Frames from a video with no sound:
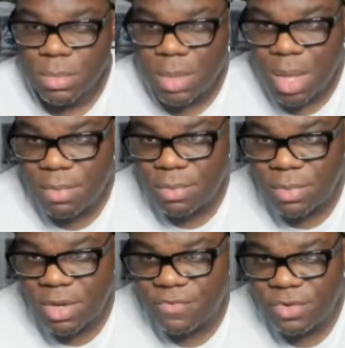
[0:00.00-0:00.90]
I've been
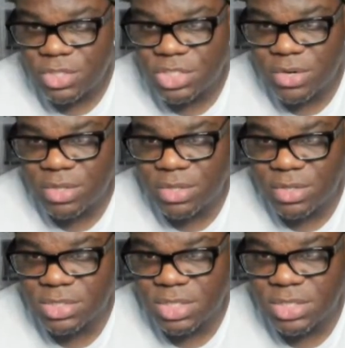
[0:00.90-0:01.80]
waiting for a cherry
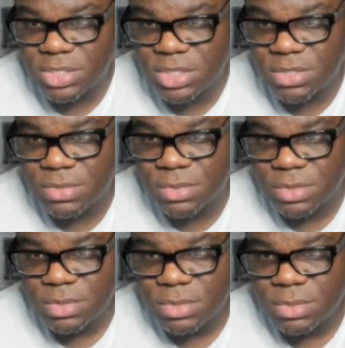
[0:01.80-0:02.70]
13s too.
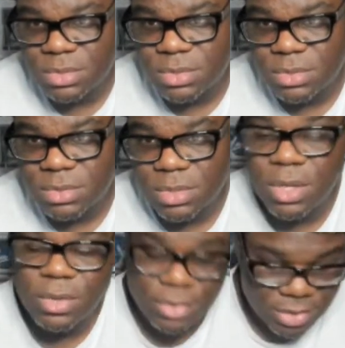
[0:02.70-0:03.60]

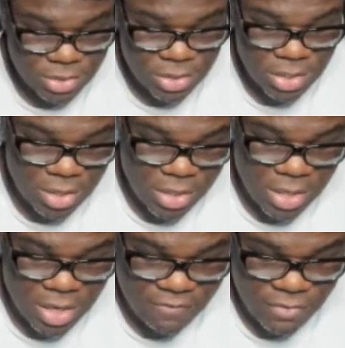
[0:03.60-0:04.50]
Oh, 13. Oh
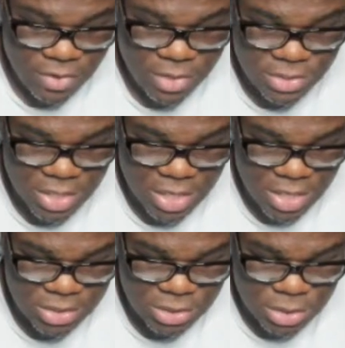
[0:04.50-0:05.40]
yeah, I'll be
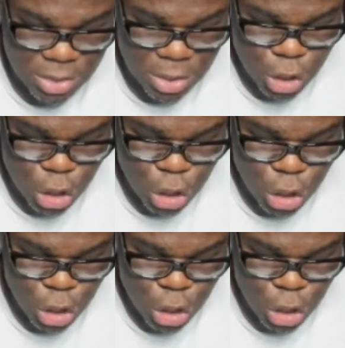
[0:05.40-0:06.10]
10. shit.